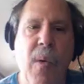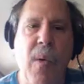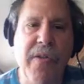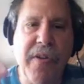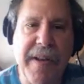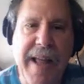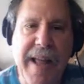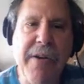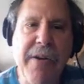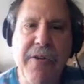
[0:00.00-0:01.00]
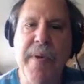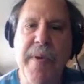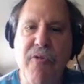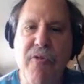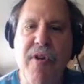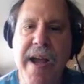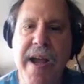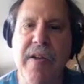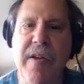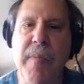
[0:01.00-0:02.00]
was allowed to be
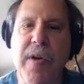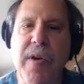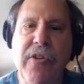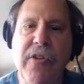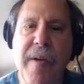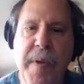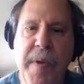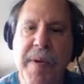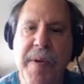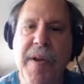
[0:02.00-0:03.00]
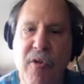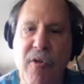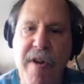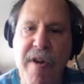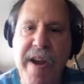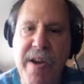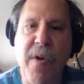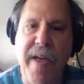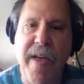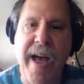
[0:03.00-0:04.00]
created because some people agreed
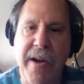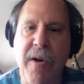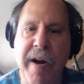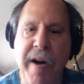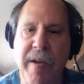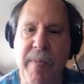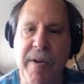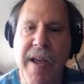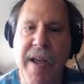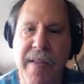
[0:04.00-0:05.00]
with that argument.